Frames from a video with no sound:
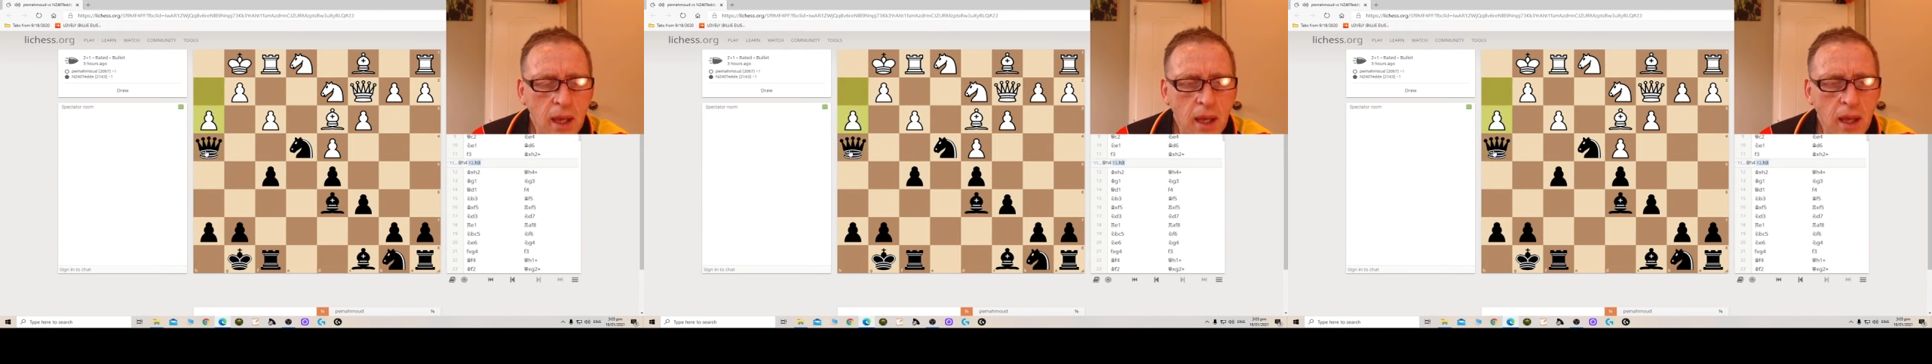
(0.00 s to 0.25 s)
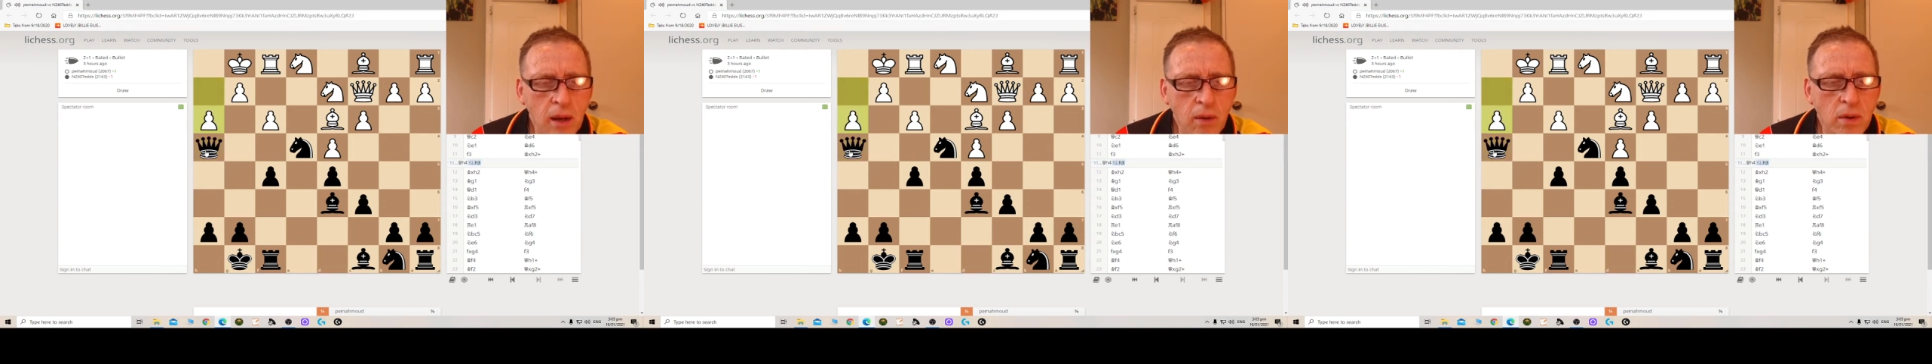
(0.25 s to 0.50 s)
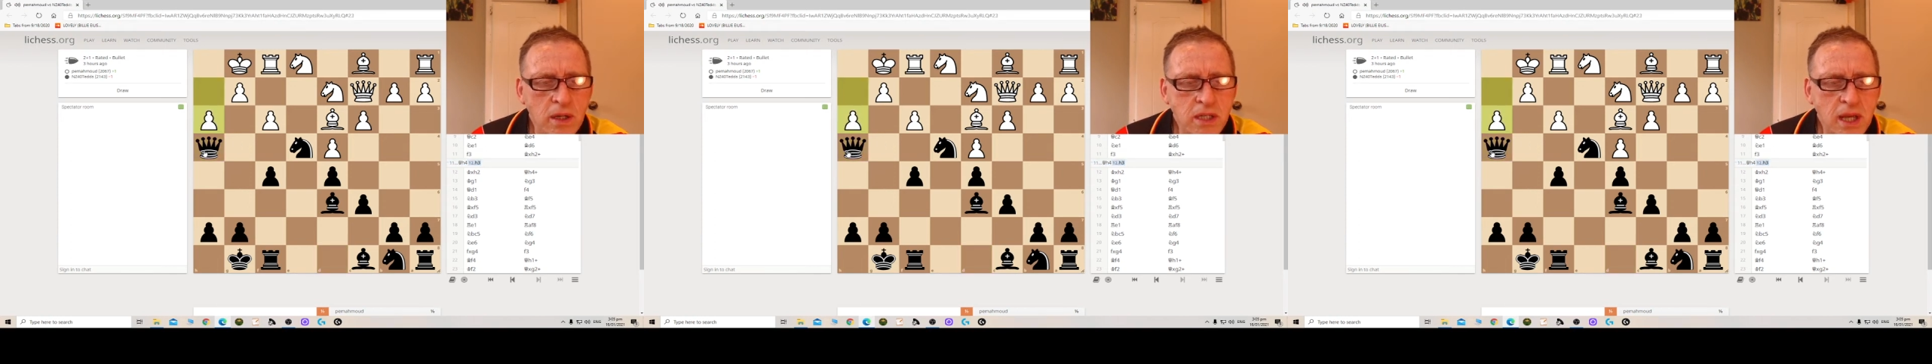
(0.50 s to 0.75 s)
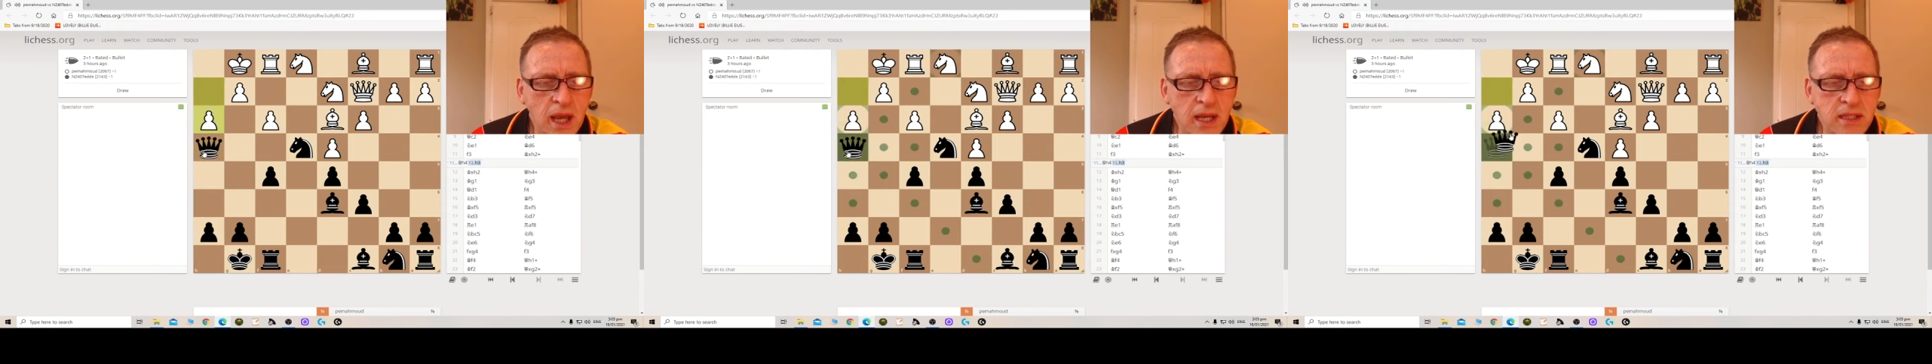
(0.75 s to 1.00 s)
in which
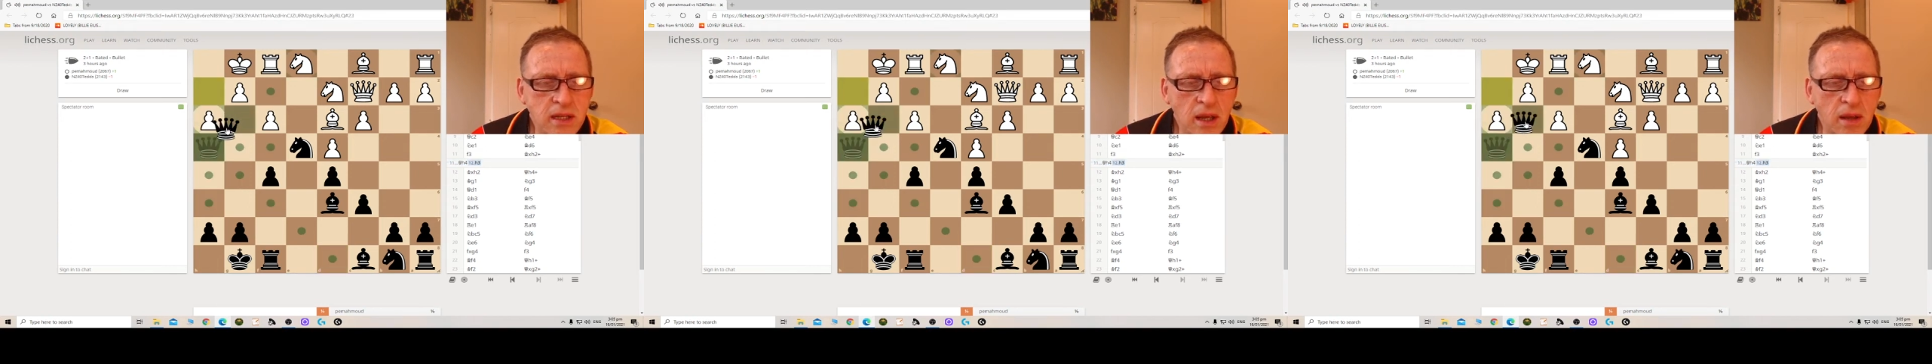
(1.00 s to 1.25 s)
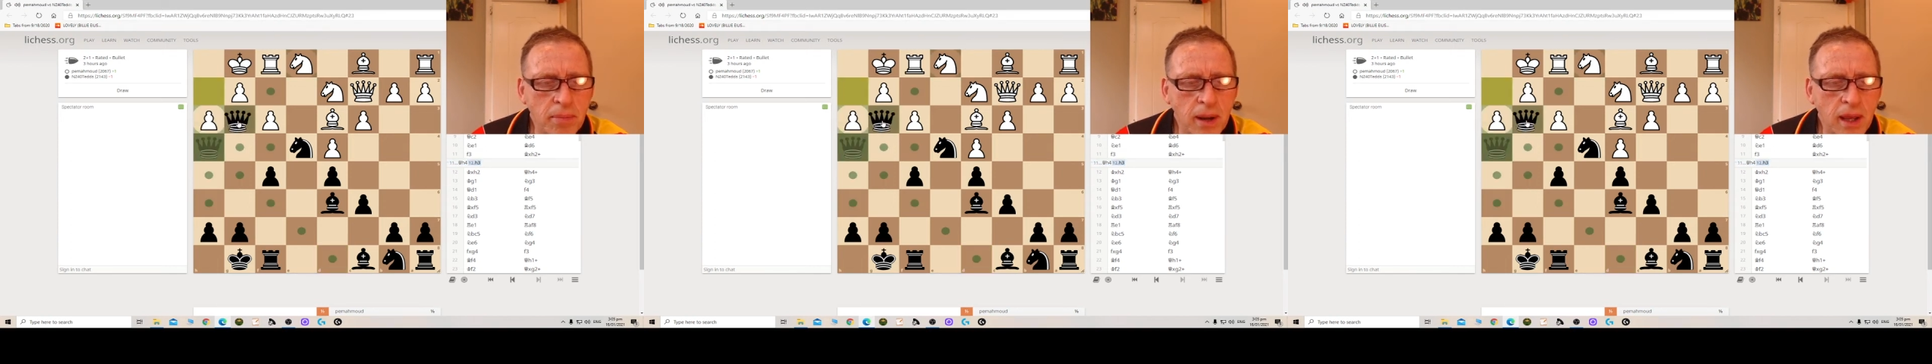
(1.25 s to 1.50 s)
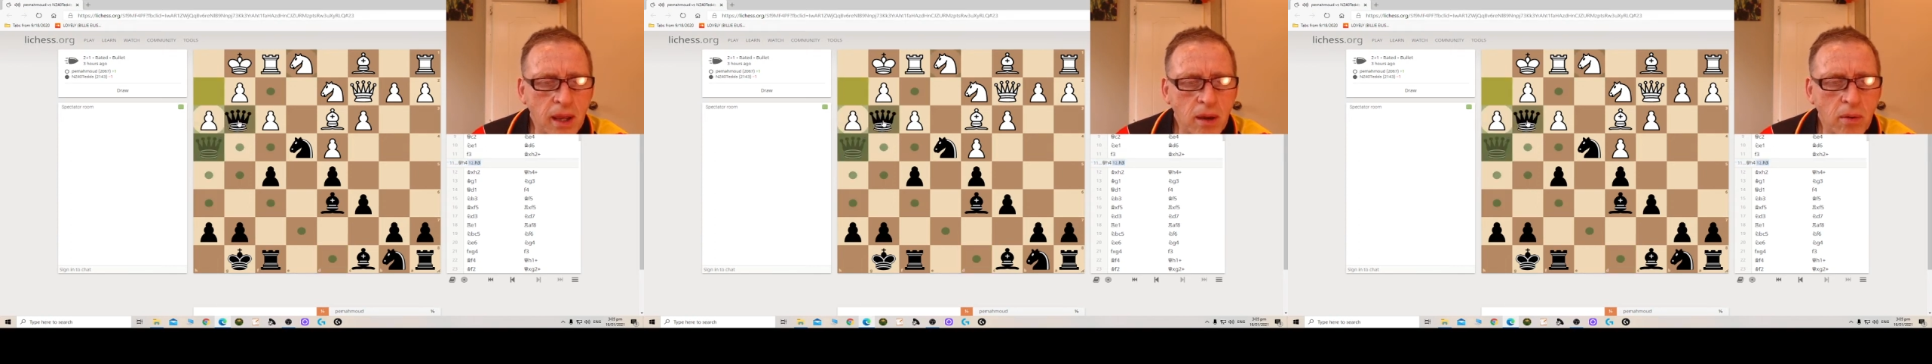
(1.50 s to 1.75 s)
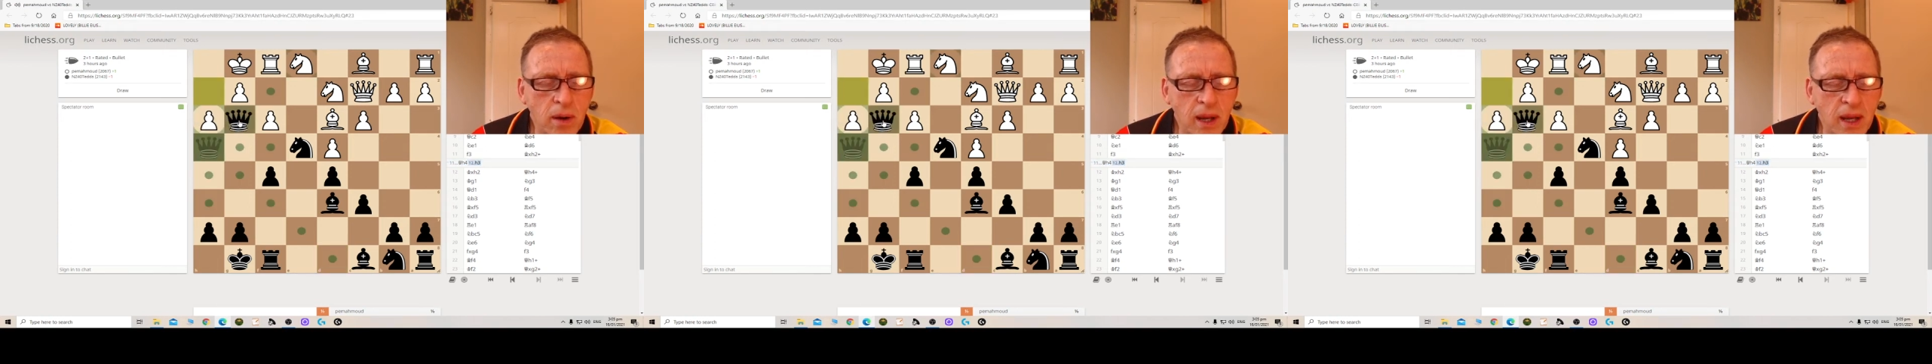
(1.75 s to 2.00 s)
case I can play
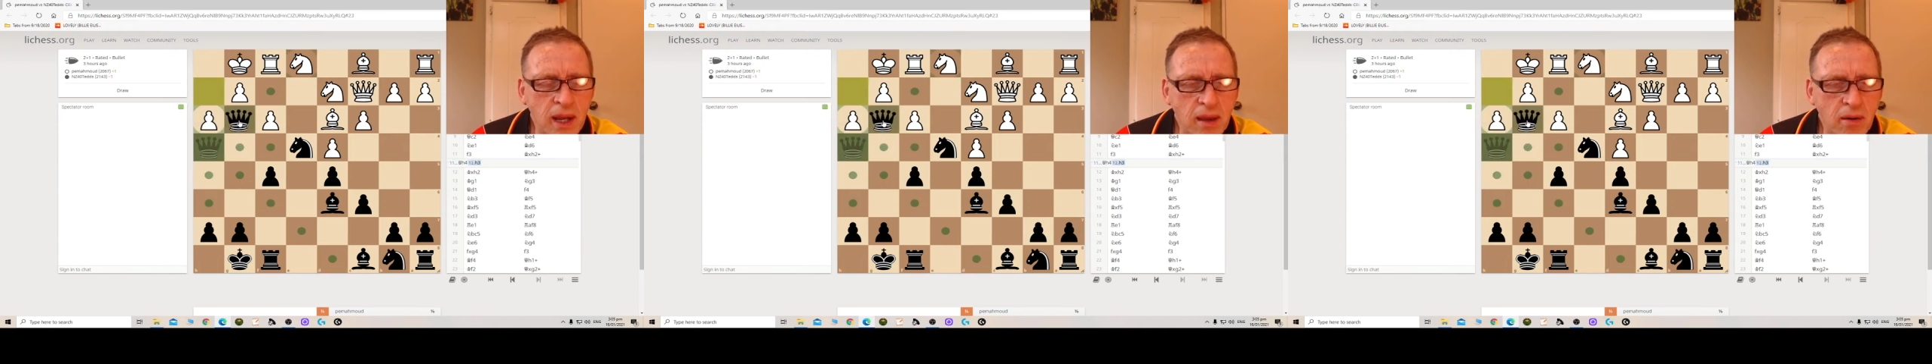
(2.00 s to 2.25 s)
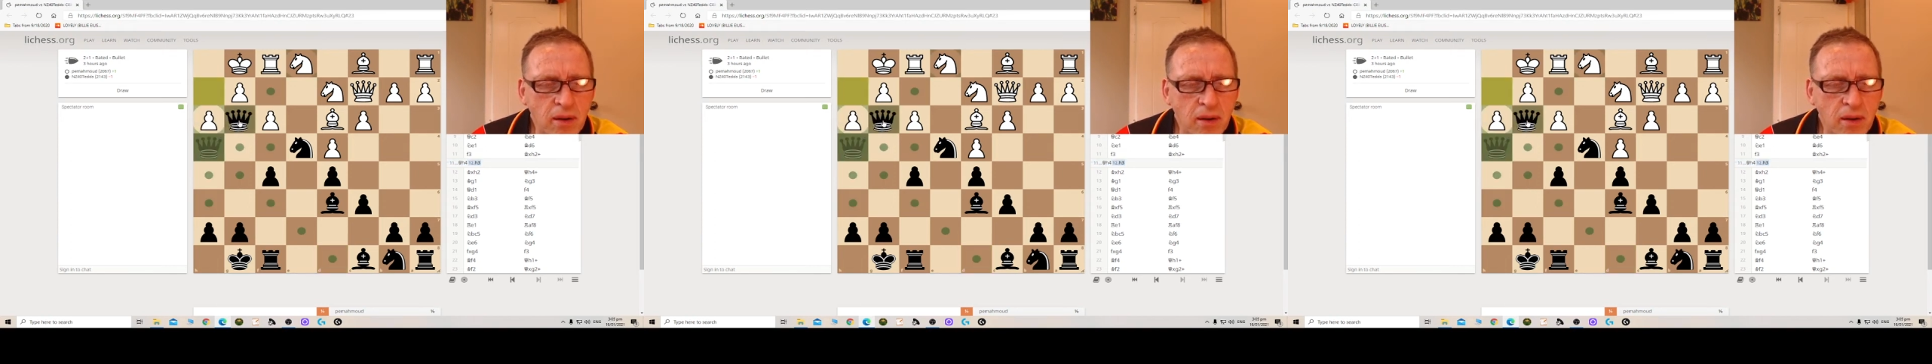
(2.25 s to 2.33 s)
queen here, I